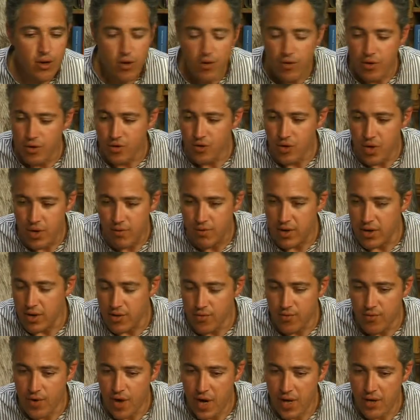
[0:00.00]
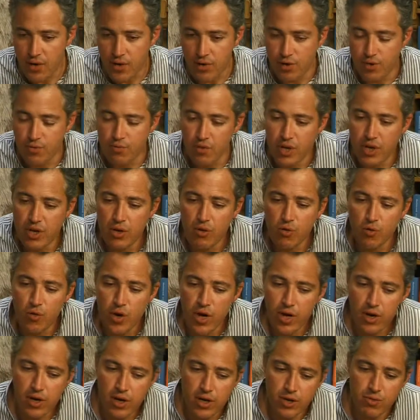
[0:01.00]
other several factors. But
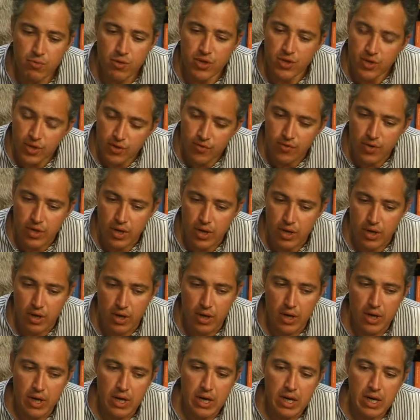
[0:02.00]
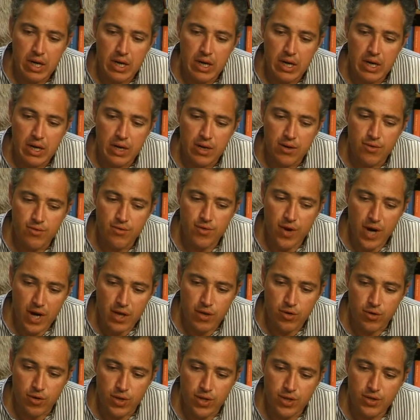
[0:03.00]
one specific uh,
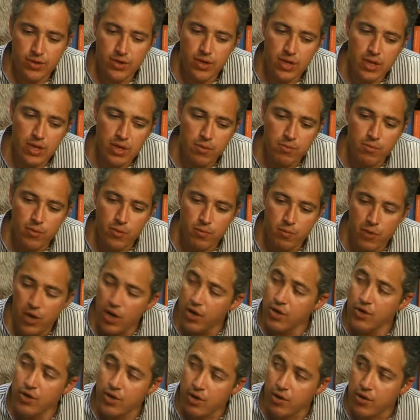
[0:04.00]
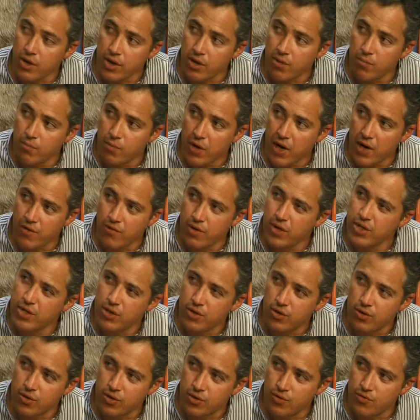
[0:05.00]
factor is the plundering by
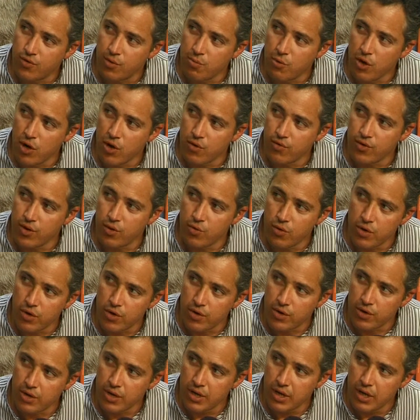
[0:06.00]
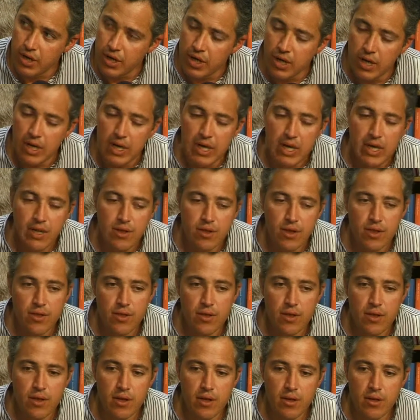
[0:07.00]
visitors from all over the world. Uh-huh. All
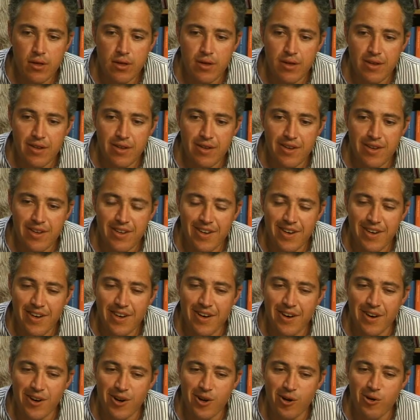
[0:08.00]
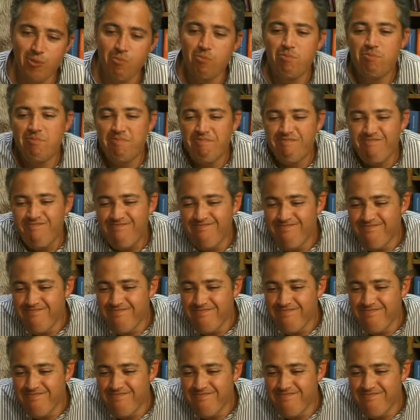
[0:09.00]
those hippies, you mean? Uh, all those hippies come to